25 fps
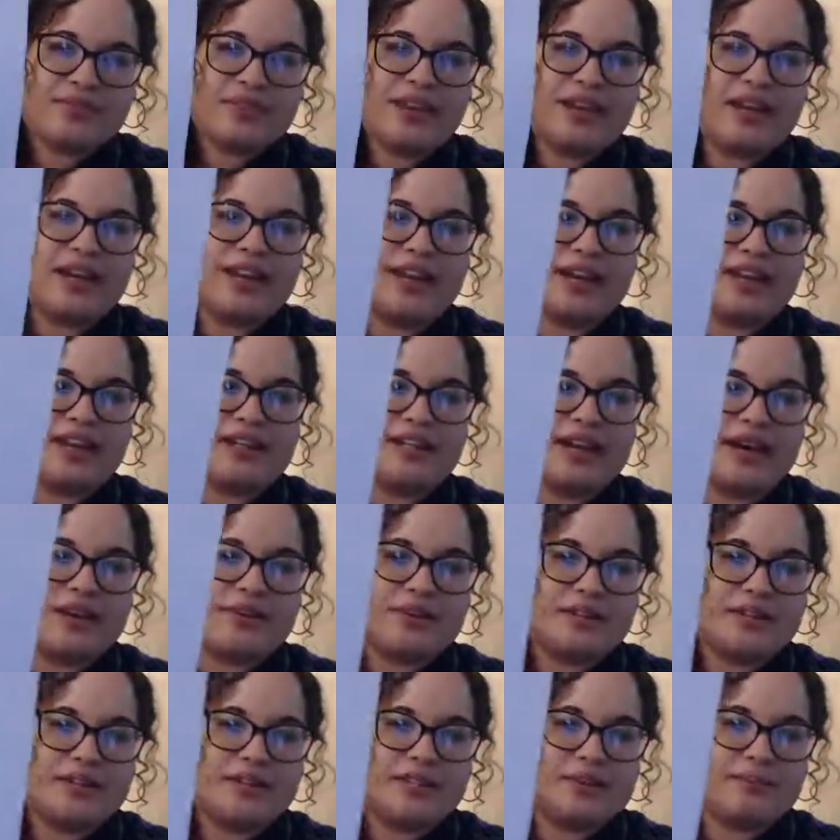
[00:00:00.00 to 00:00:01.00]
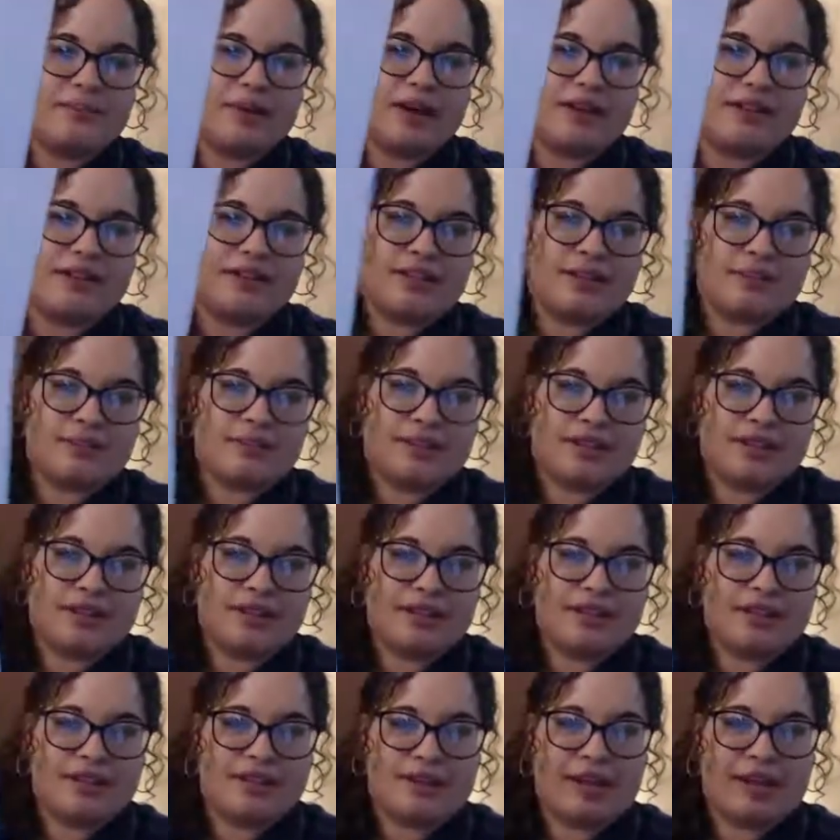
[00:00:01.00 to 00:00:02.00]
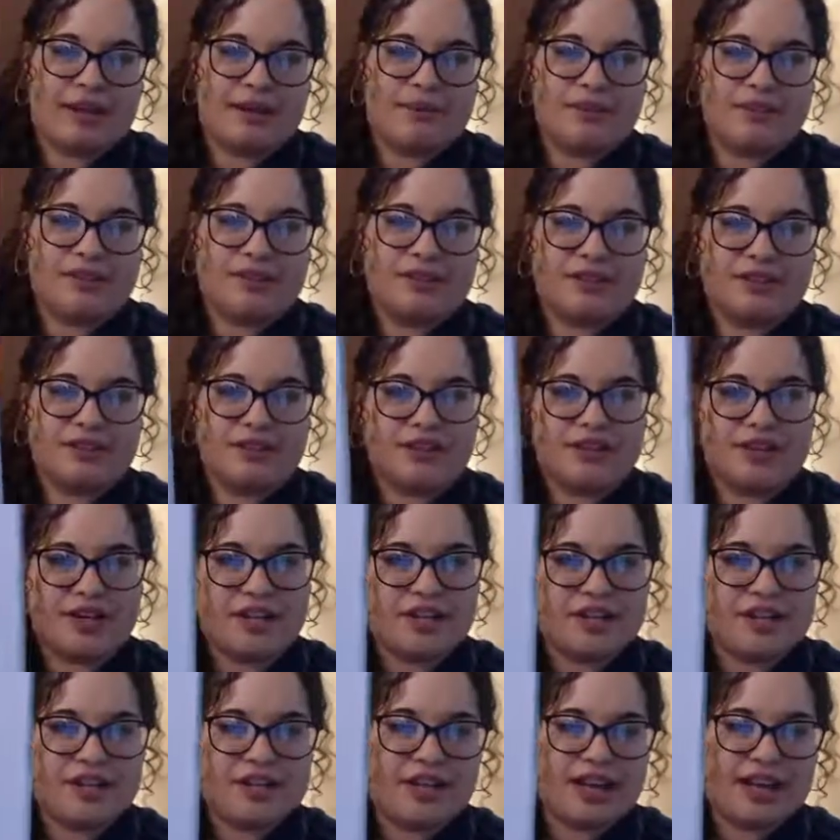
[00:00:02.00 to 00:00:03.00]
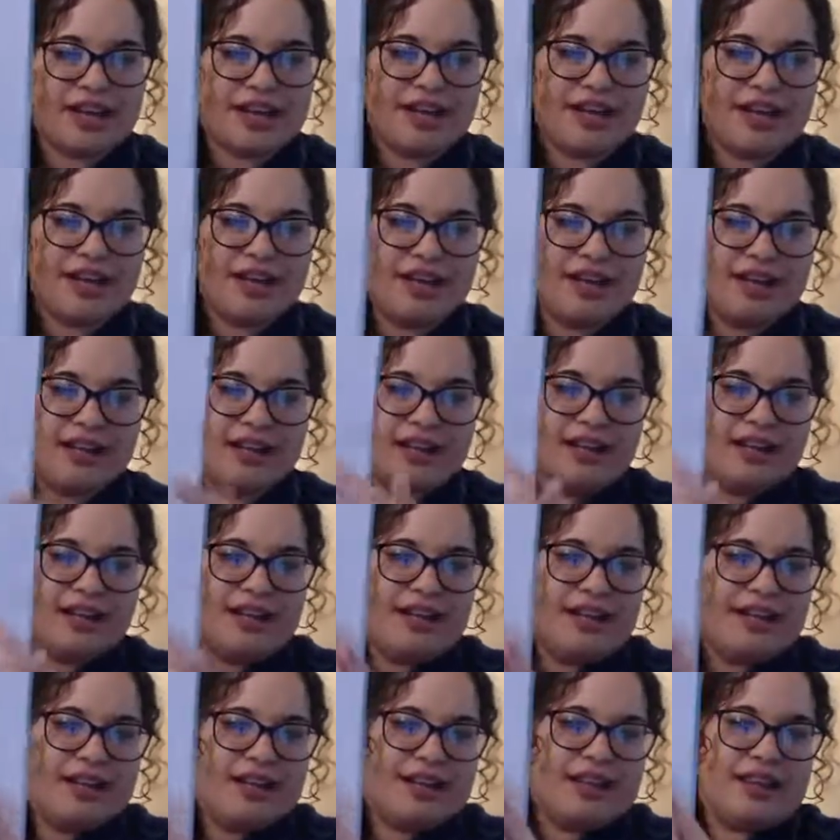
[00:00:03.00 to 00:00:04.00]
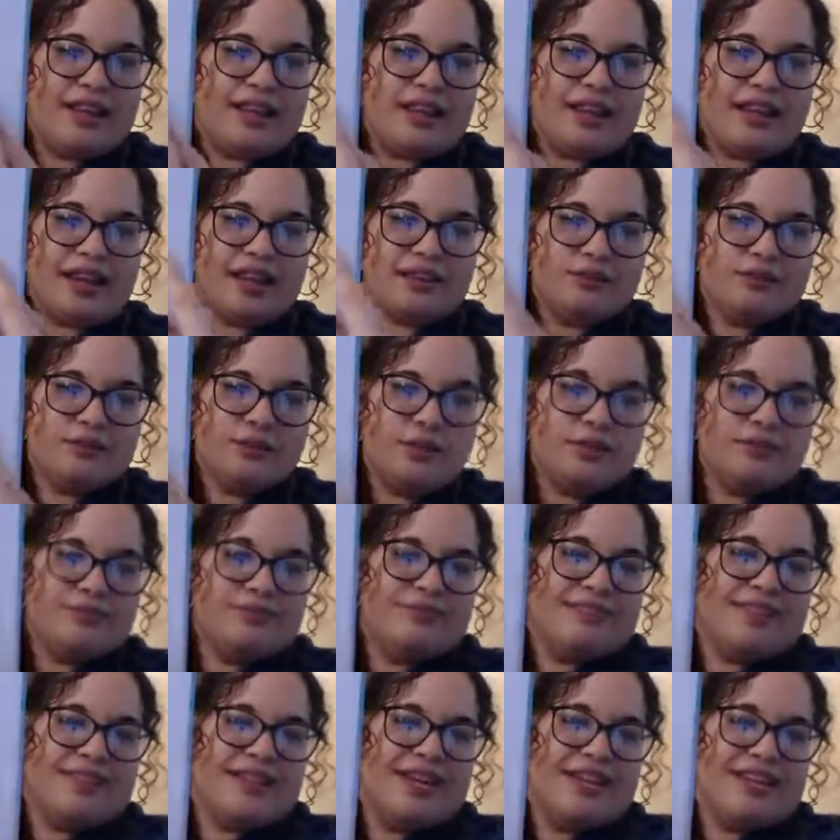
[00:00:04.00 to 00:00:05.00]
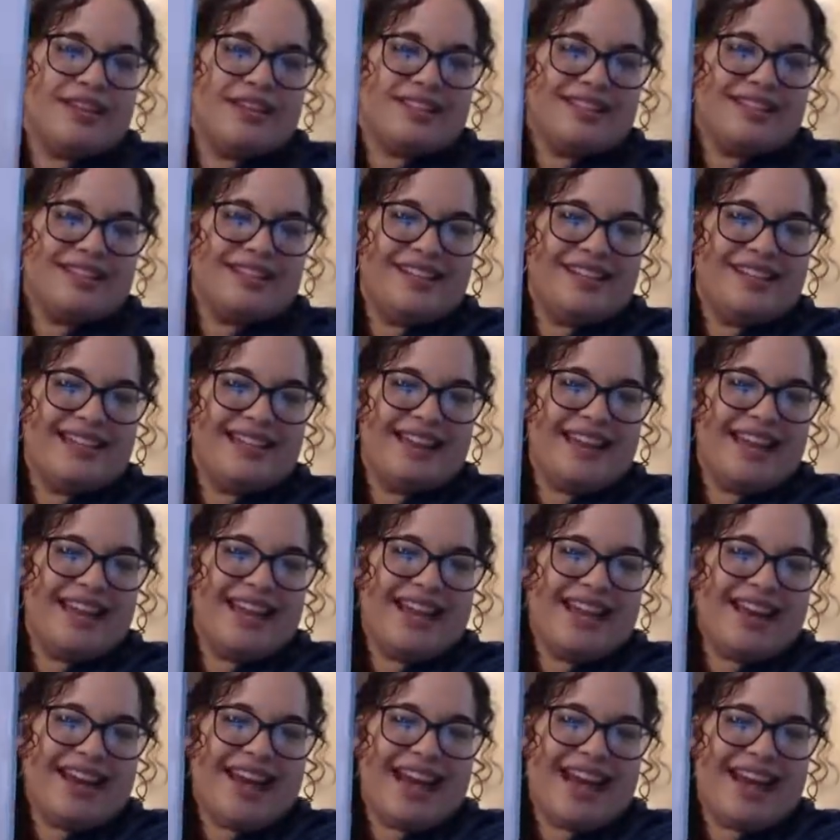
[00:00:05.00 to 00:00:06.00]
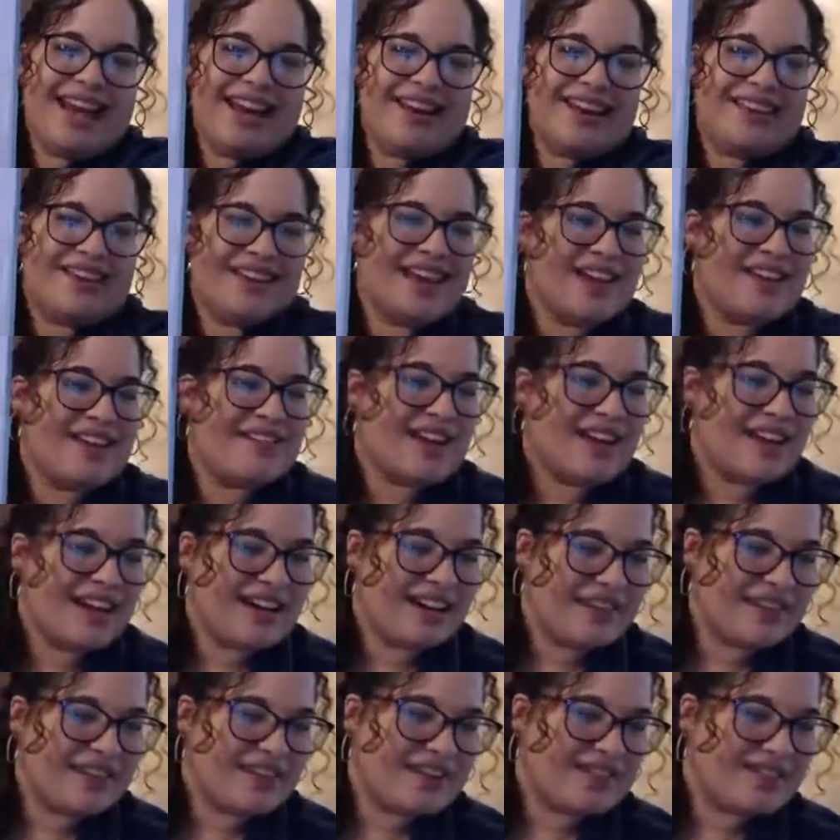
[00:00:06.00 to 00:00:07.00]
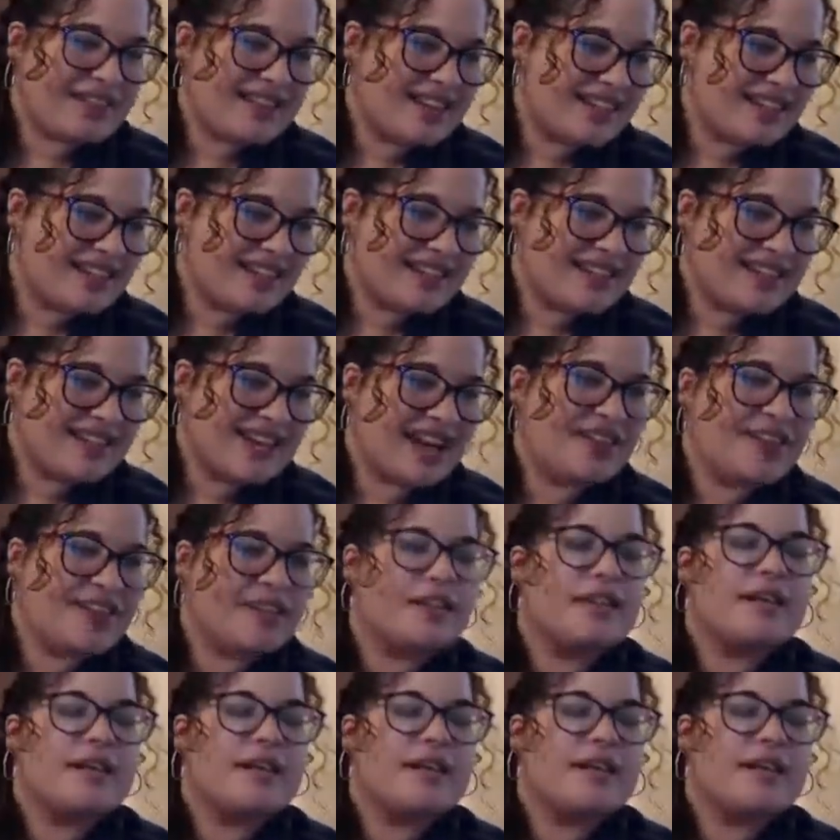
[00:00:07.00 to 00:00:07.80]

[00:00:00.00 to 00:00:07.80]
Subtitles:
and that is how it is spelled. I'm sorry, this camera is a little strange today. Whoop, there it is. Legato. Anybody know what it means? I don't